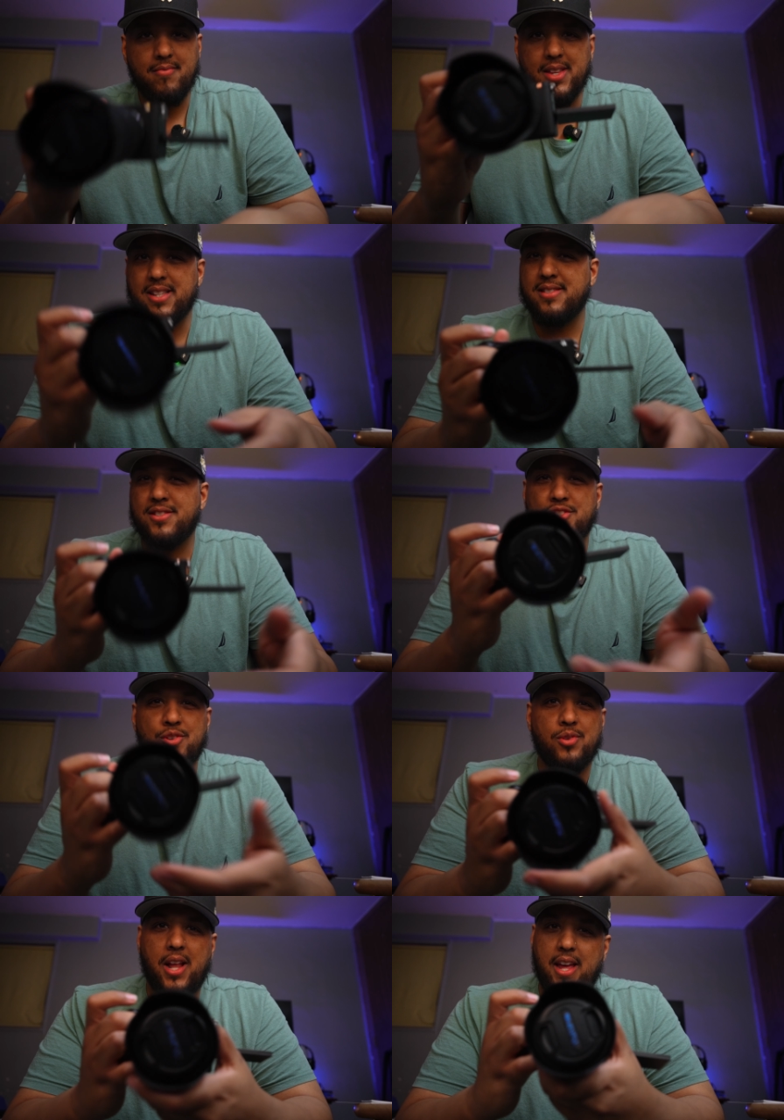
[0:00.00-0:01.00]
This is so
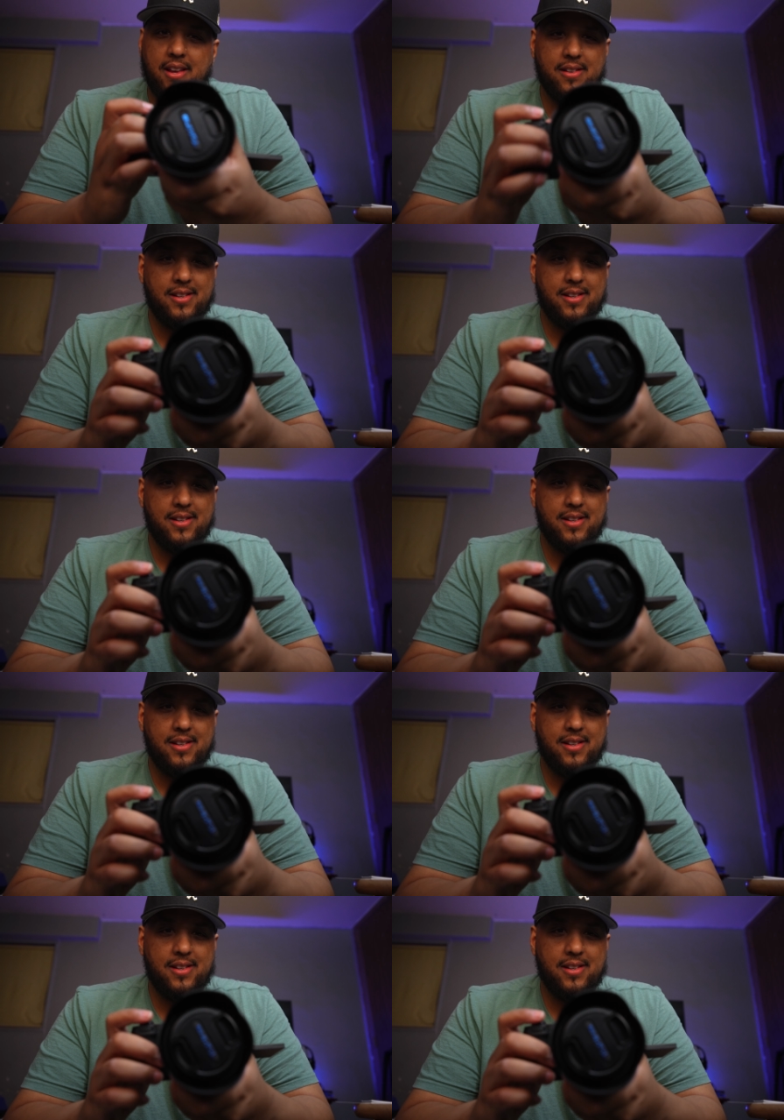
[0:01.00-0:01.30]
light.